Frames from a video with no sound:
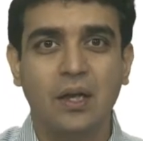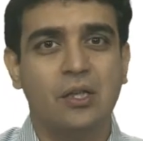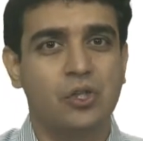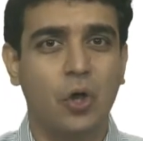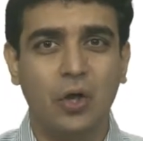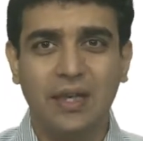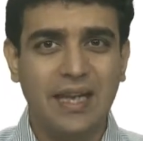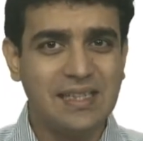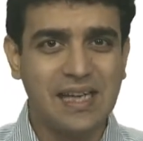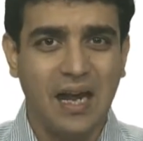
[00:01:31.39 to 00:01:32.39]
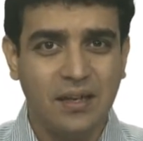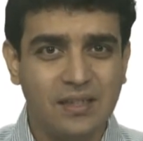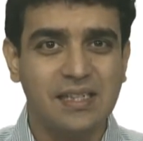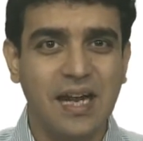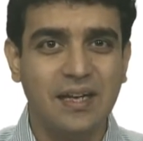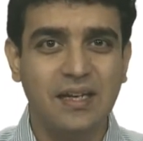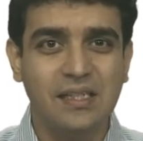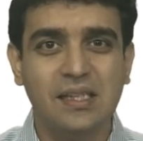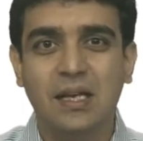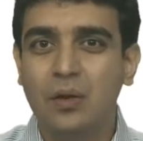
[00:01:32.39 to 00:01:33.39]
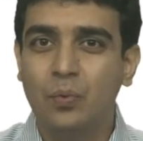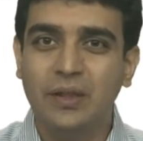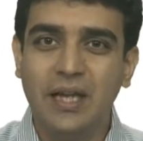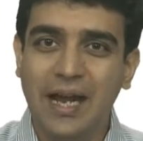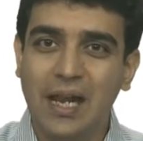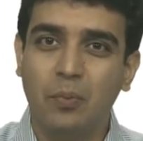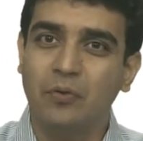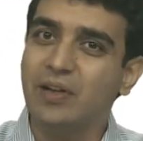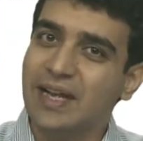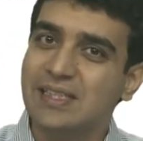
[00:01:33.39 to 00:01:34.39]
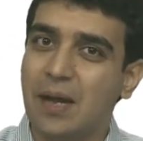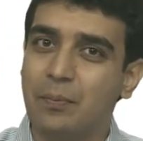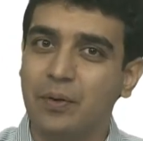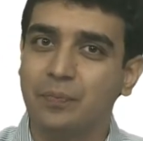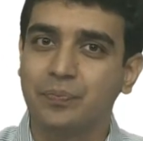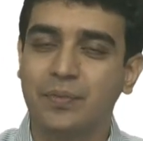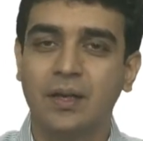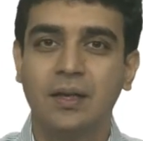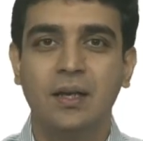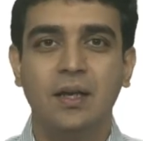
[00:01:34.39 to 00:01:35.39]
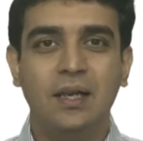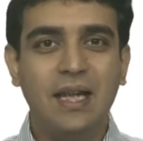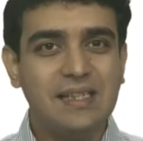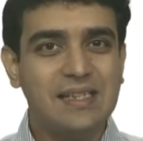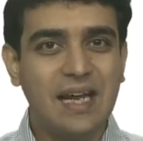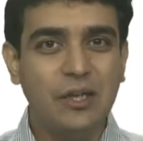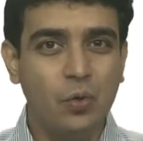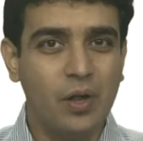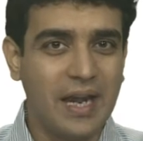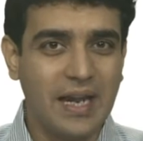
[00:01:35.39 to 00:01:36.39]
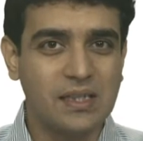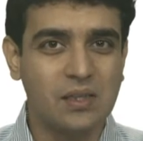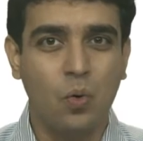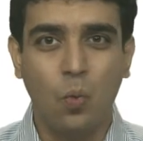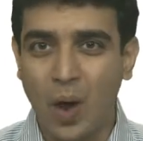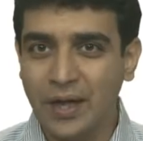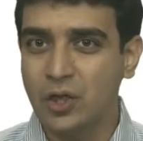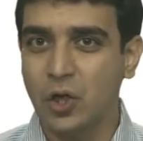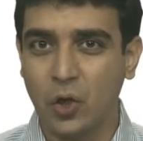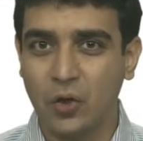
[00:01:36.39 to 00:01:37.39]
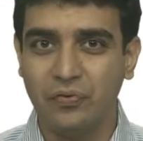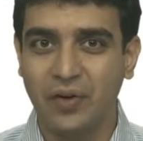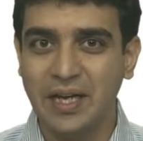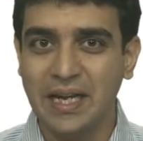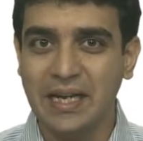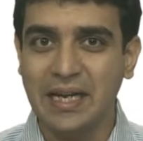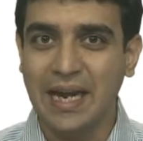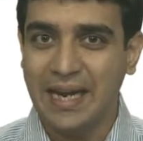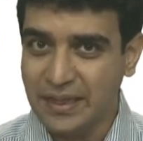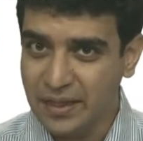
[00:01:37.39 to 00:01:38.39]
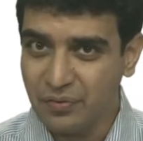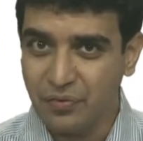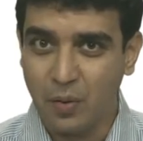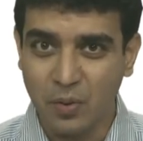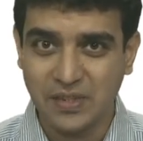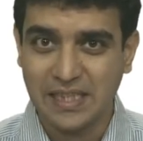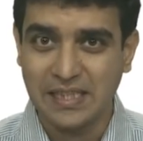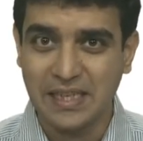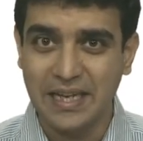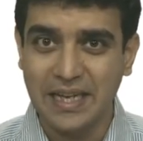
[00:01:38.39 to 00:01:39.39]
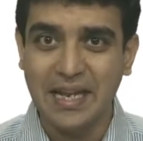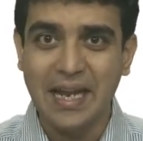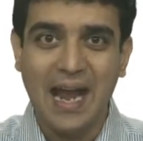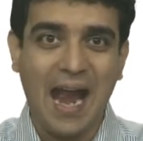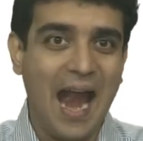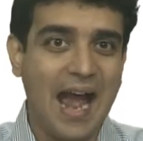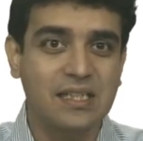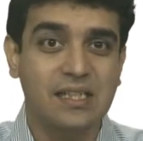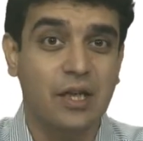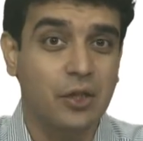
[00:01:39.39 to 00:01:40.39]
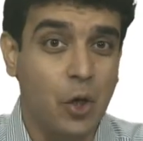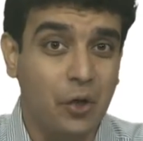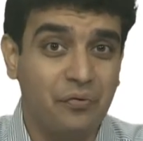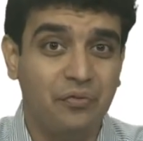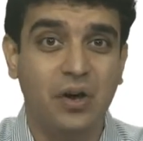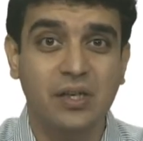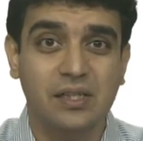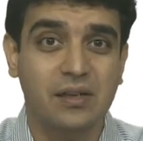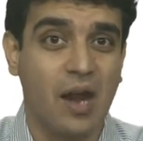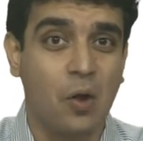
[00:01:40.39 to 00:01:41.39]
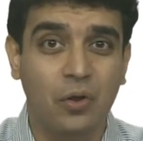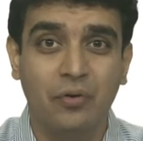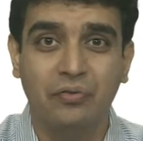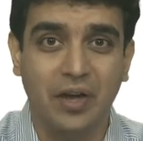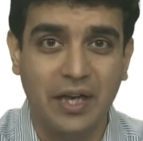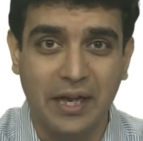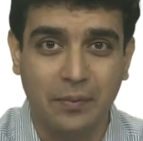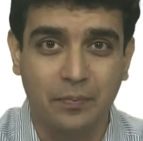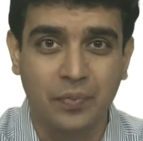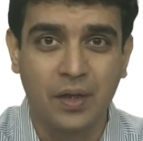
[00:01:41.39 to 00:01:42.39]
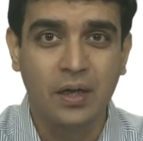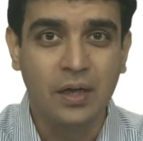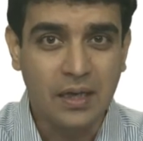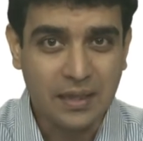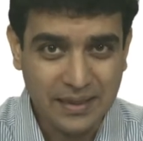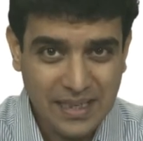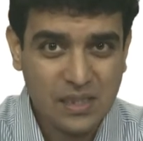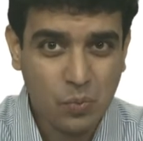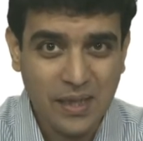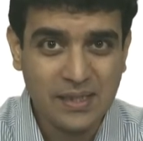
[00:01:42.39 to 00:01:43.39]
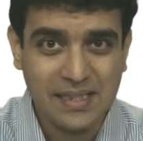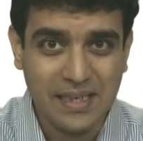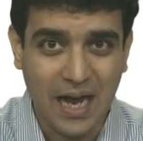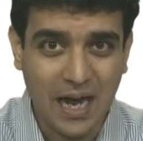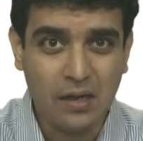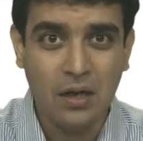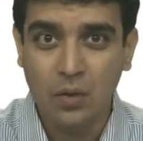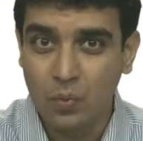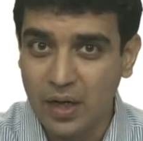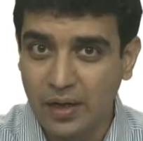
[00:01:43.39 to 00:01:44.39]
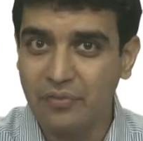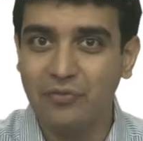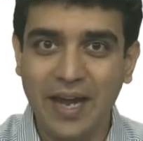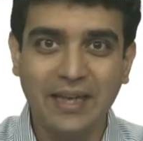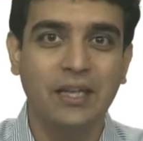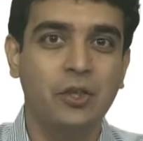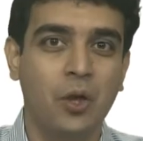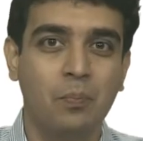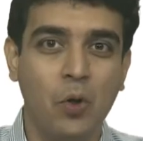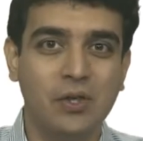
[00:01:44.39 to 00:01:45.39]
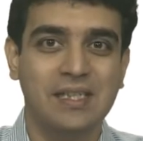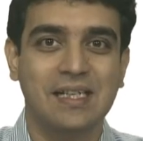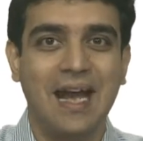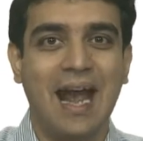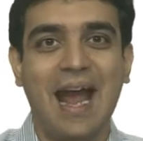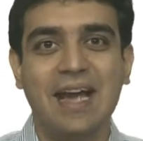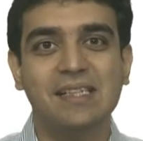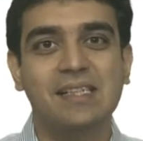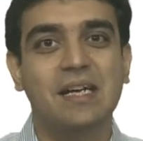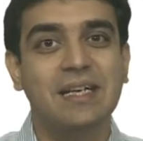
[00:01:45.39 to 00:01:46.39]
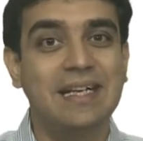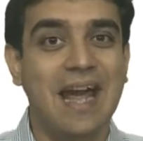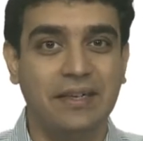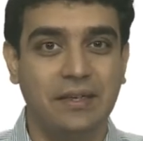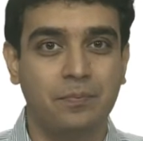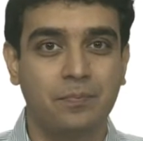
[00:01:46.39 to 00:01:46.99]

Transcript: So let's understand this with the help of an example. Let's say you raise 1 crore of funding in the form of CCD as your first round of funding. This 1 CR will reflect in your books as debt.